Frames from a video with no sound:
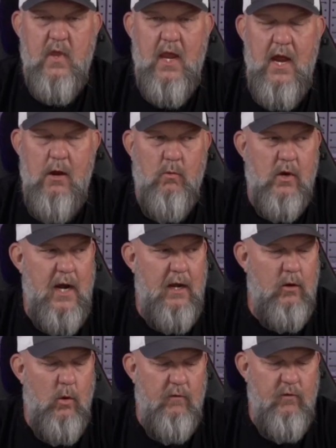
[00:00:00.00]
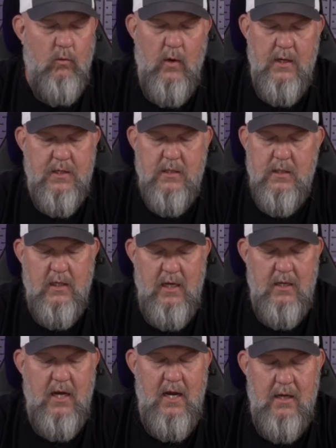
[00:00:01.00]
we'll kind of go over what
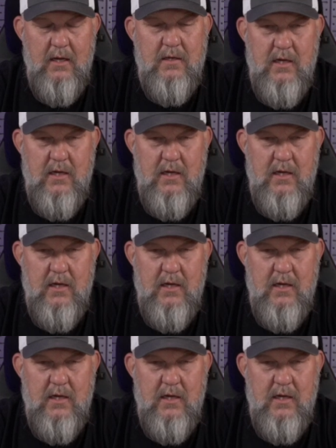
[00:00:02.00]
it